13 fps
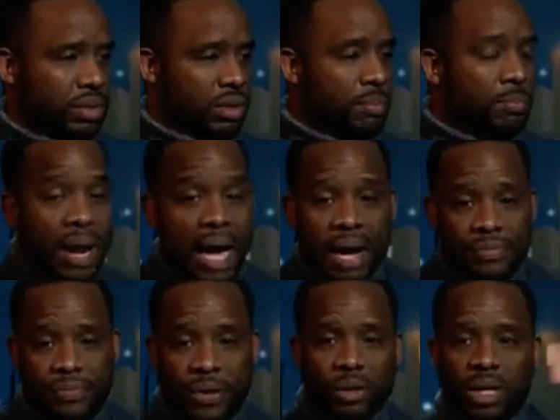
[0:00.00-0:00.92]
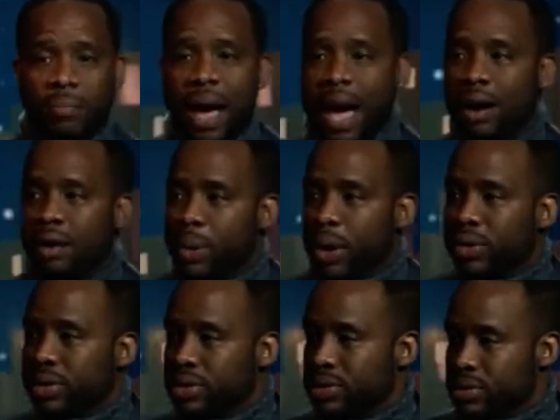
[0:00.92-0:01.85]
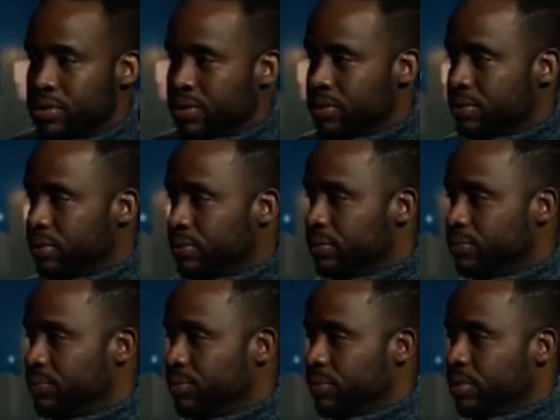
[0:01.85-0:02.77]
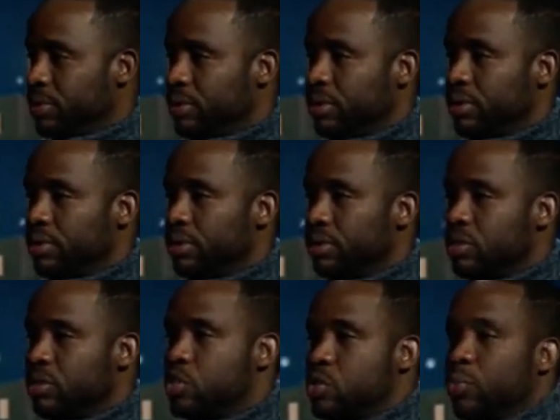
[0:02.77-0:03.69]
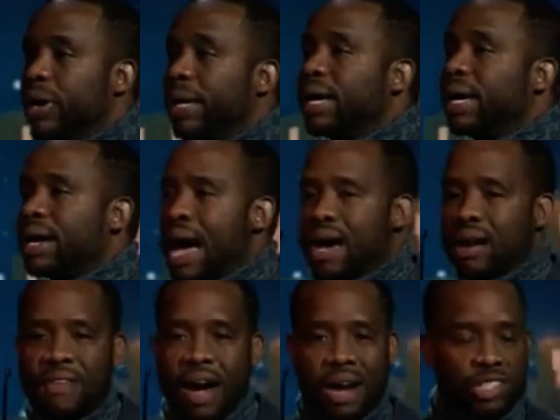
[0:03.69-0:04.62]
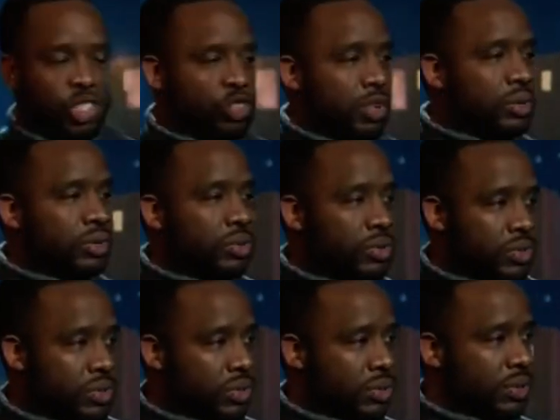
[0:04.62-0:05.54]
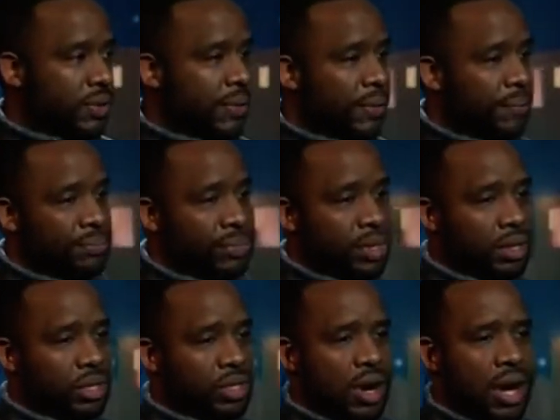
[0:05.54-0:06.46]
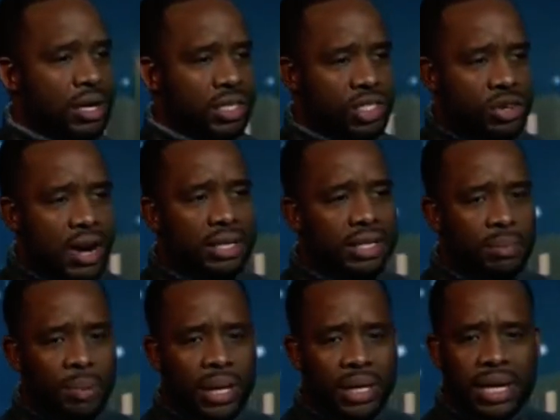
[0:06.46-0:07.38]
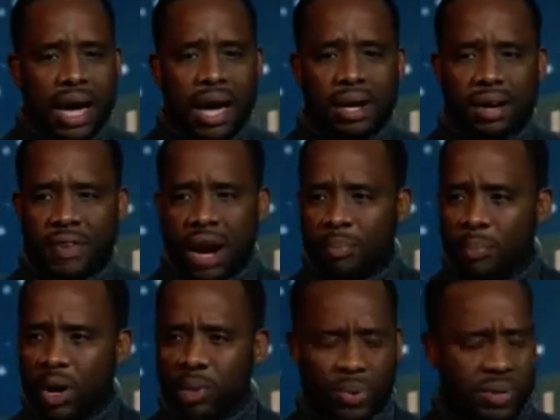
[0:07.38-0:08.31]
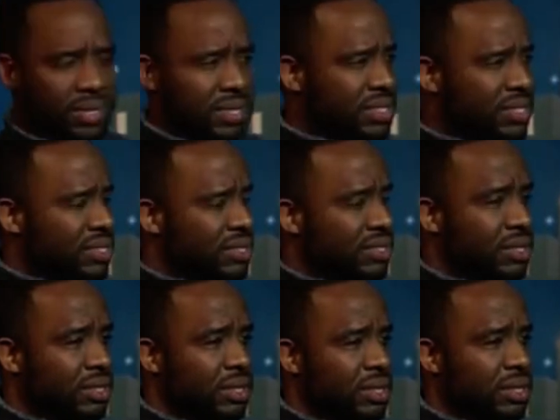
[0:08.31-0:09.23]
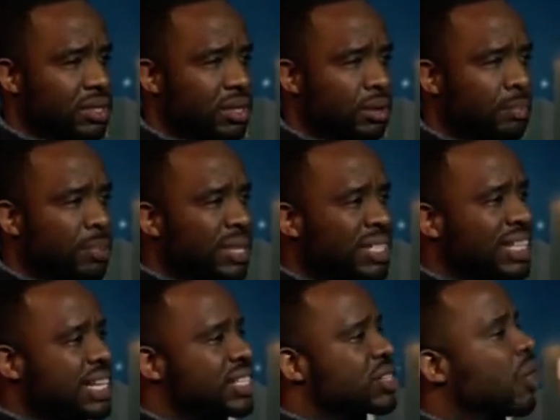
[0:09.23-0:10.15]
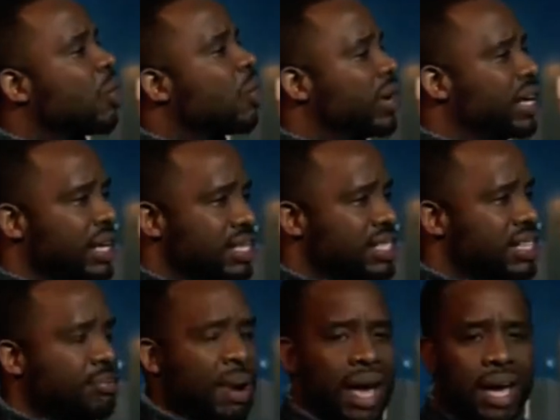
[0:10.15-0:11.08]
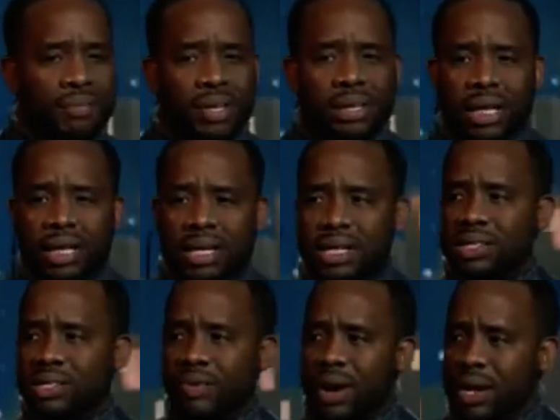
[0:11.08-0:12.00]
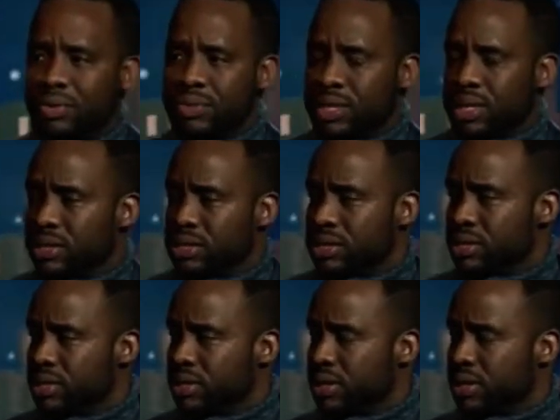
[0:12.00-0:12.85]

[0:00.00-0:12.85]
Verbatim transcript: Blindfolded by our burdens, swinging out of our struggles, trying to strike the pinata of our purpose but disoriented by everything that surrounds us.